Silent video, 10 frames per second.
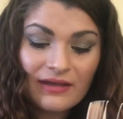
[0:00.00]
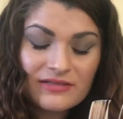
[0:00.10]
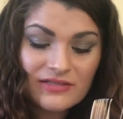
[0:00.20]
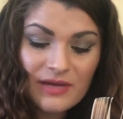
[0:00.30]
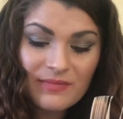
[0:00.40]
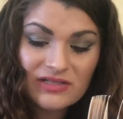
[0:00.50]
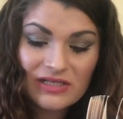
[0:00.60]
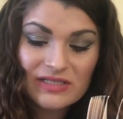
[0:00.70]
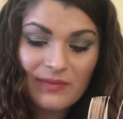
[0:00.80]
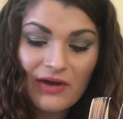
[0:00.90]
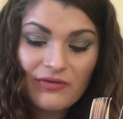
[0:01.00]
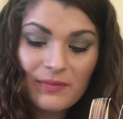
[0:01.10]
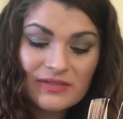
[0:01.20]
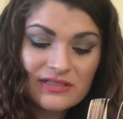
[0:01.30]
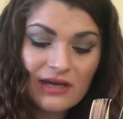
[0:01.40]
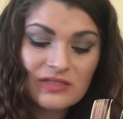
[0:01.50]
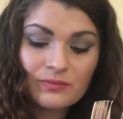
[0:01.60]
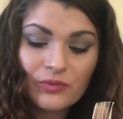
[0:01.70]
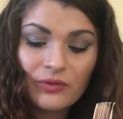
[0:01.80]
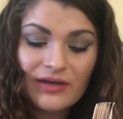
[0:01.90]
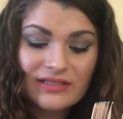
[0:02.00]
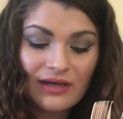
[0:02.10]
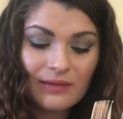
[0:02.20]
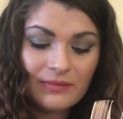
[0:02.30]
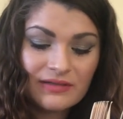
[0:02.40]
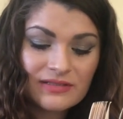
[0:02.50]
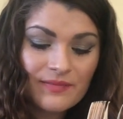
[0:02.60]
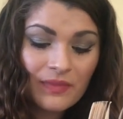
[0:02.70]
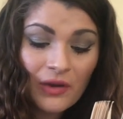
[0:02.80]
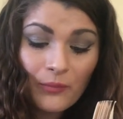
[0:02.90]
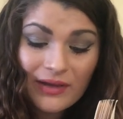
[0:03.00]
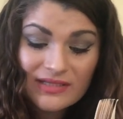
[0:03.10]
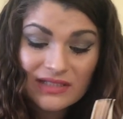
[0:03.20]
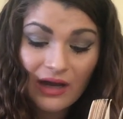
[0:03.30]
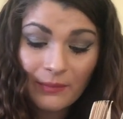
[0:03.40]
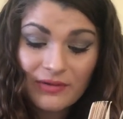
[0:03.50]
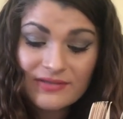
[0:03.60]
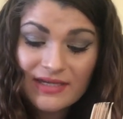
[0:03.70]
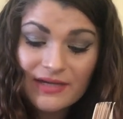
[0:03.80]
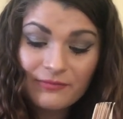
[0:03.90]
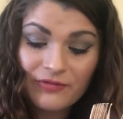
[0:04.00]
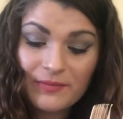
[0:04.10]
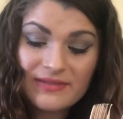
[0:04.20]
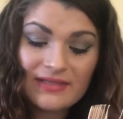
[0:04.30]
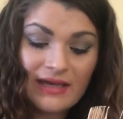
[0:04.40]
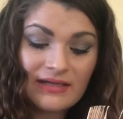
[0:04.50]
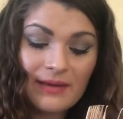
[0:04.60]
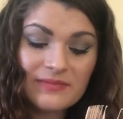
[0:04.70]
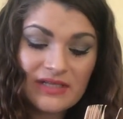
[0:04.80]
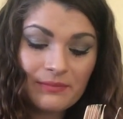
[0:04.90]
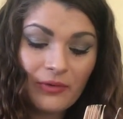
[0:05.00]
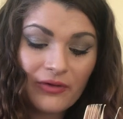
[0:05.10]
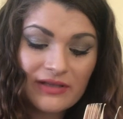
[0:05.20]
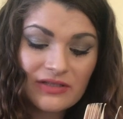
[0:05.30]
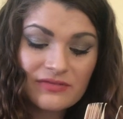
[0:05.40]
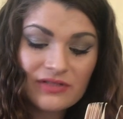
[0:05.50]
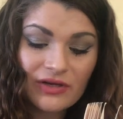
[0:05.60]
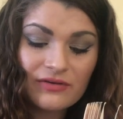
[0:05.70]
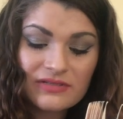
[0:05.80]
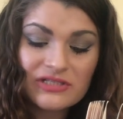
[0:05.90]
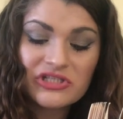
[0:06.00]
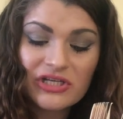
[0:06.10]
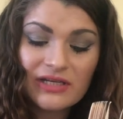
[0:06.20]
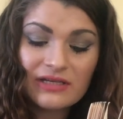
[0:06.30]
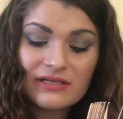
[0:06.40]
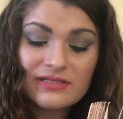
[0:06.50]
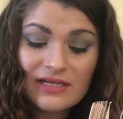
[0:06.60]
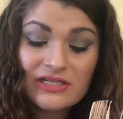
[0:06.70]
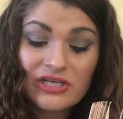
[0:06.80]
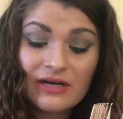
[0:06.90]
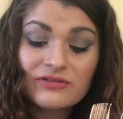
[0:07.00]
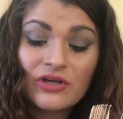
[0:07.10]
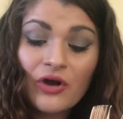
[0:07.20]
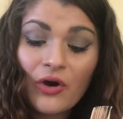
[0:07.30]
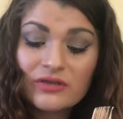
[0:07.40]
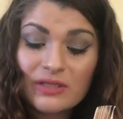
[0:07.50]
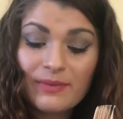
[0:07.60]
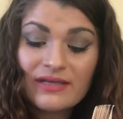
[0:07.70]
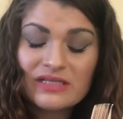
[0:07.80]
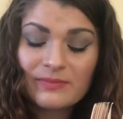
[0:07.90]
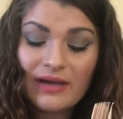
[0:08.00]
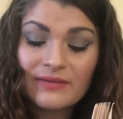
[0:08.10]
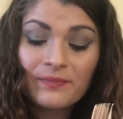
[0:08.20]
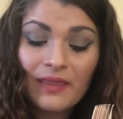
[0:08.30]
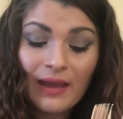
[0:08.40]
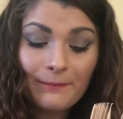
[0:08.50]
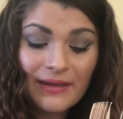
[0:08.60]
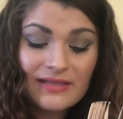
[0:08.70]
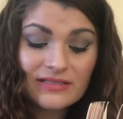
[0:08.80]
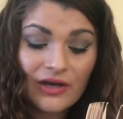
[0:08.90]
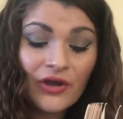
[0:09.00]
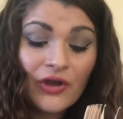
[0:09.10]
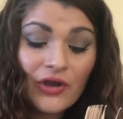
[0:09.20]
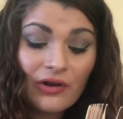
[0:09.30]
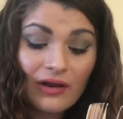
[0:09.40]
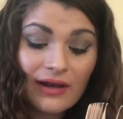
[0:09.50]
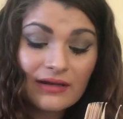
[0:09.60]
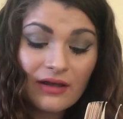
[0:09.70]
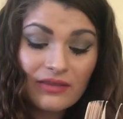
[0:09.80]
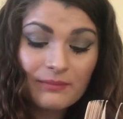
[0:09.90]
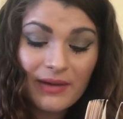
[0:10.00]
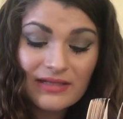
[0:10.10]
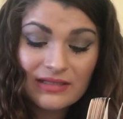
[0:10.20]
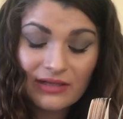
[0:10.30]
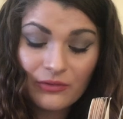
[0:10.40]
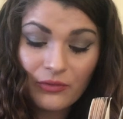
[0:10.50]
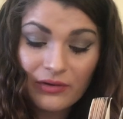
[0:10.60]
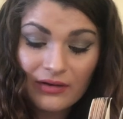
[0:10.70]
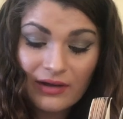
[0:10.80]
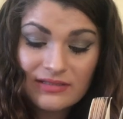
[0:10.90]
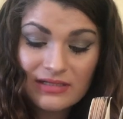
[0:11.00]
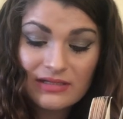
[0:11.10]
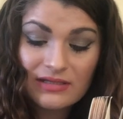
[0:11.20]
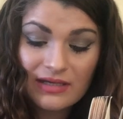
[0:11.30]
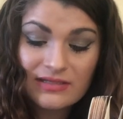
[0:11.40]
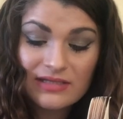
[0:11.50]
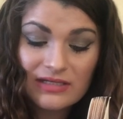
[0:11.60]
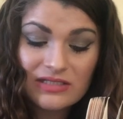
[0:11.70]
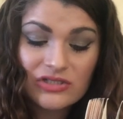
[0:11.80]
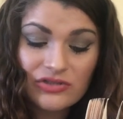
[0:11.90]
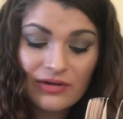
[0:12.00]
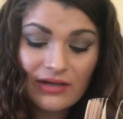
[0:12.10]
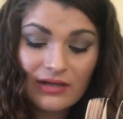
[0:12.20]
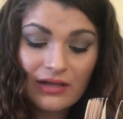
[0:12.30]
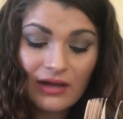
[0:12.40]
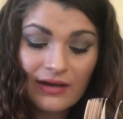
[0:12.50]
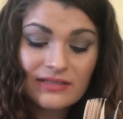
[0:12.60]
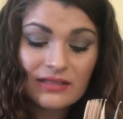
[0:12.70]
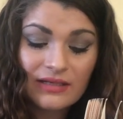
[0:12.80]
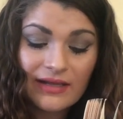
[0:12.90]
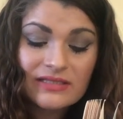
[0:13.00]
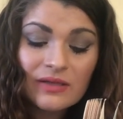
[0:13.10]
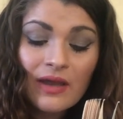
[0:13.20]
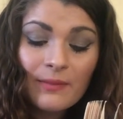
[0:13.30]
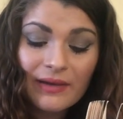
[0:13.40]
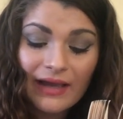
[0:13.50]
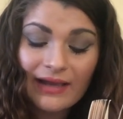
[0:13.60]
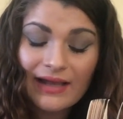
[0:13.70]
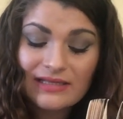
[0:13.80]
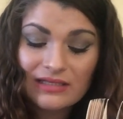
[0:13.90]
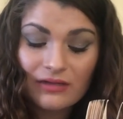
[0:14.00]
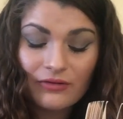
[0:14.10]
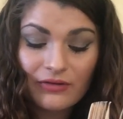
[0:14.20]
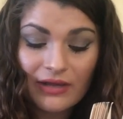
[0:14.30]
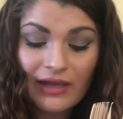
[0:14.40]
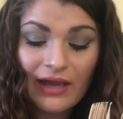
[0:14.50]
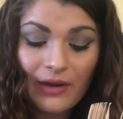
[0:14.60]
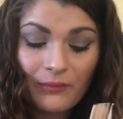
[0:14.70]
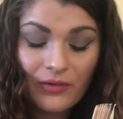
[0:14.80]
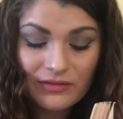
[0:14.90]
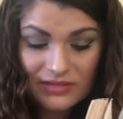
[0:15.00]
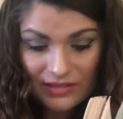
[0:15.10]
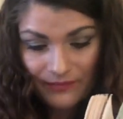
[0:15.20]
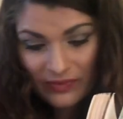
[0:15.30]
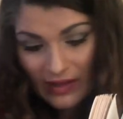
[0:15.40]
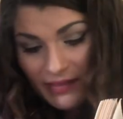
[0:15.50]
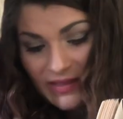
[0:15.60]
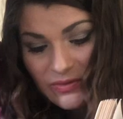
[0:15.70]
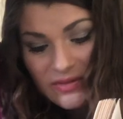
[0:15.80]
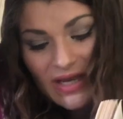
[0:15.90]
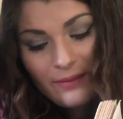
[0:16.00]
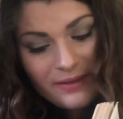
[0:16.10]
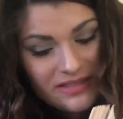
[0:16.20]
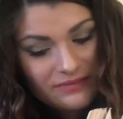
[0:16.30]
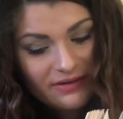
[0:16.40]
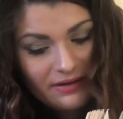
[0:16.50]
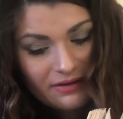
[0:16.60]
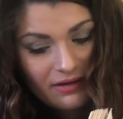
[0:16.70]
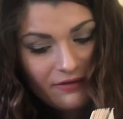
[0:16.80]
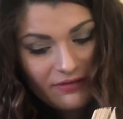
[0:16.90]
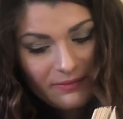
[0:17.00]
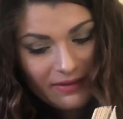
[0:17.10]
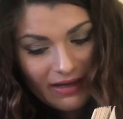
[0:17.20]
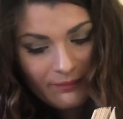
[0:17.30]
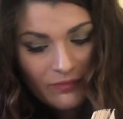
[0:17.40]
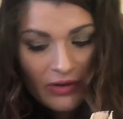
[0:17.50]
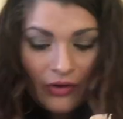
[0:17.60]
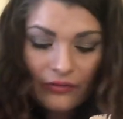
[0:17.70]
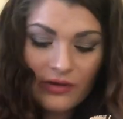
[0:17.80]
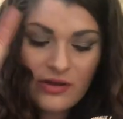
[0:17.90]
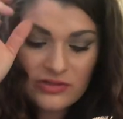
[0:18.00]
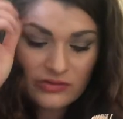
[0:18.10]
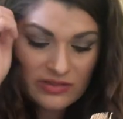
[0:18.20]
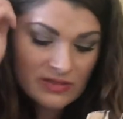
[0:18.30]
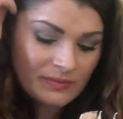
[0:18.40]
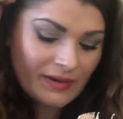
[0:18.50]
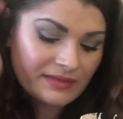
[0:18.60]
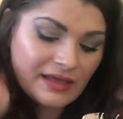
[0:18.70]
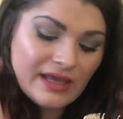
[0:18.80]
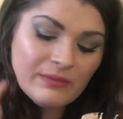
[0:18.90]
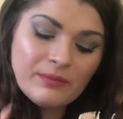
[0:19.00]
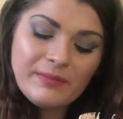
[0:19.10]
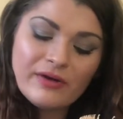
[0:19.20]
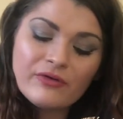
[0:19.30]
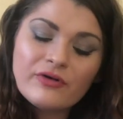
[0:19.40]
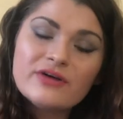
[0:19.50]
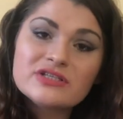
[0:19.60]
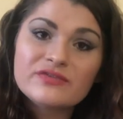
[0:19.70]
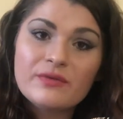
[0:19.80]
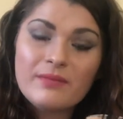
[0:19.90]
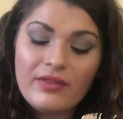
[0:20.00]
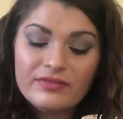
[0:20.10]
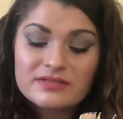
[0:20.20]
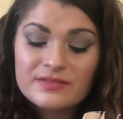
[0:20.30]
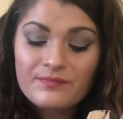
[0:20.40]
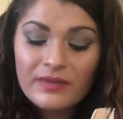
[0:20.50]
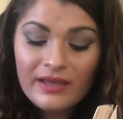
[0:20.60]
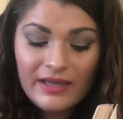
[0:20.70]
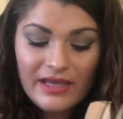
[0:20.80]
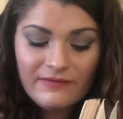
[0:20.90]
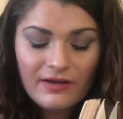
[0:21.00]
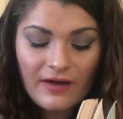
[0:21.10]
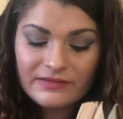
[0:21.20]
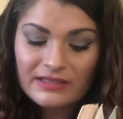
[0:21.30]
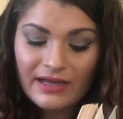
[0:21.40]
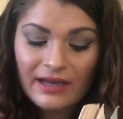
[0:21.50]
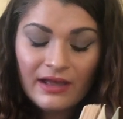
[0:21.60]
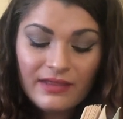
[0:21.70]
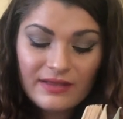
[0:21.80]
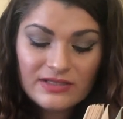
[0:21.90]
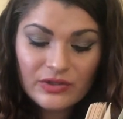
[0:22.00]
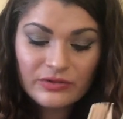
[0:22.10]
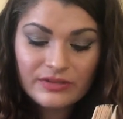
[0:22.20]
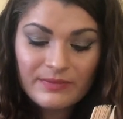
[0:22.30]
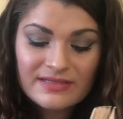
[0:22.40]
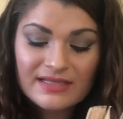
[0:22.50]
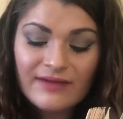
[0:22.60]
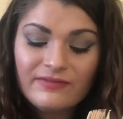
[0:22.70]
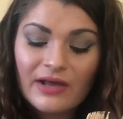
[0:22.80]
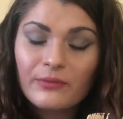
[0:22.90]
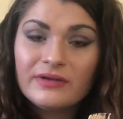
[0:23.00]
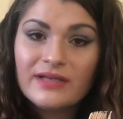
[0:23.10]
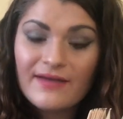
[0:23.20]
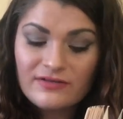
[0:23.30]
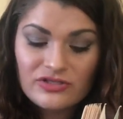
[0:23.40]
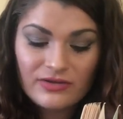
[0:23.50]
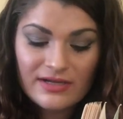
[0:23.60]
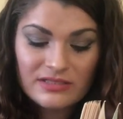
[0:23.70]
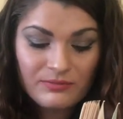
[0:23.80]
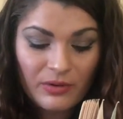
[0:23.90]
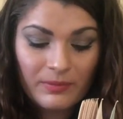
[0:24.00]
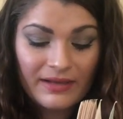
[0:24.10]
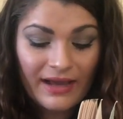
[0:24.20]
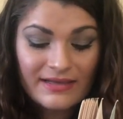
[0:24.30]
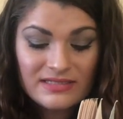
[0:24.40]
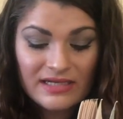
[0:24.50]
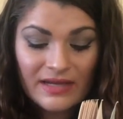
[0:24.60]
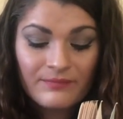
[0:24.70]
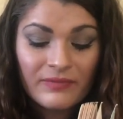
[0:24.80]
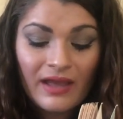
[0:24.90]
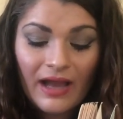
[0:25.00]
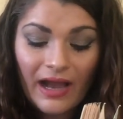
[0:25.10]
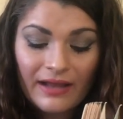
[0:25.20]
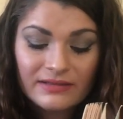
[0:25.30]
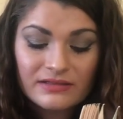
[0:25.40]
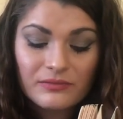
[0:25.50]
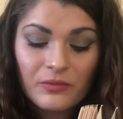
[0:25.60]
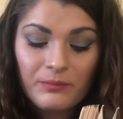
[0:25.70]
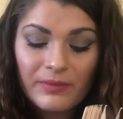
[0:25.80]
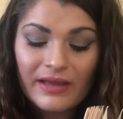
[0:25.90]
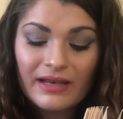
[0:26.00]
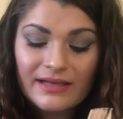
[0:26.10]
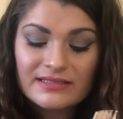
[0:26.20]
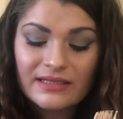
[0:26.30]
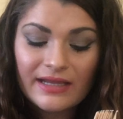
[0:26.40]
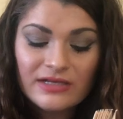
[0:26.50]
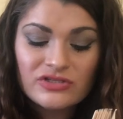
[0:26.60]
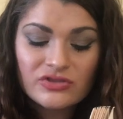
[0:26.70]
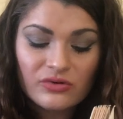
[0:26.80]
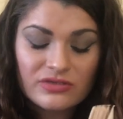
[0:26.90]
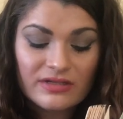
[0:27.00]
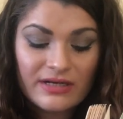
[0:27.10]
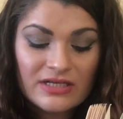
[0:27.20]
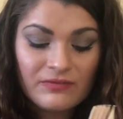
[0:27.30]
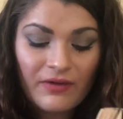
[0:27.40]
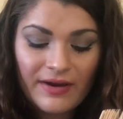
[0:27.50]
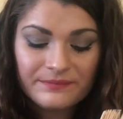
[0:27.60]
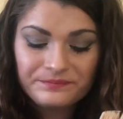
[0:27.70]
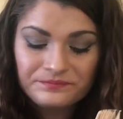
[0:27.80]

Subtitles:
So much it inspired Rupert to search more excitements. We could start a museum, Rupert said, emptying pockets of stones and seashells onto Peter's bed. And Peter, who liked nothing better than organising things into straight lines and lists, began cataloguing at once. This was how Peter's recovery began, although the doctors explained that he would be on crutches for months. Even after that, they told him his left leg would never straighten properly at his knee and would be at least an inch shorter than his right.